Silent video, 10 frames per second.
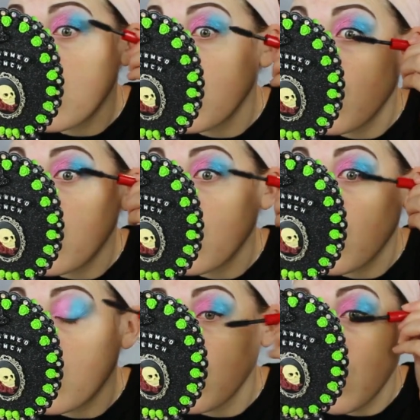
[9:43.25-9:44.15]
So just
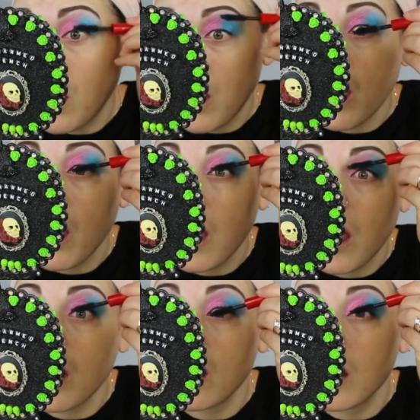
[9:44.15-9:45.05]
applying that just to the upper
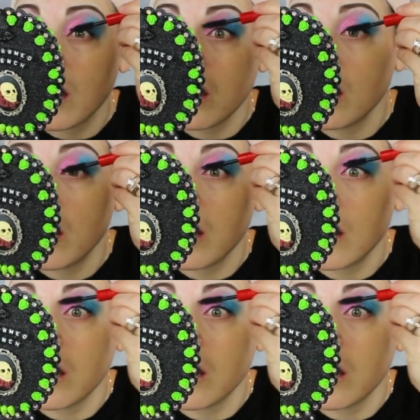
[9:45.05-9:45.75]
lashes for now.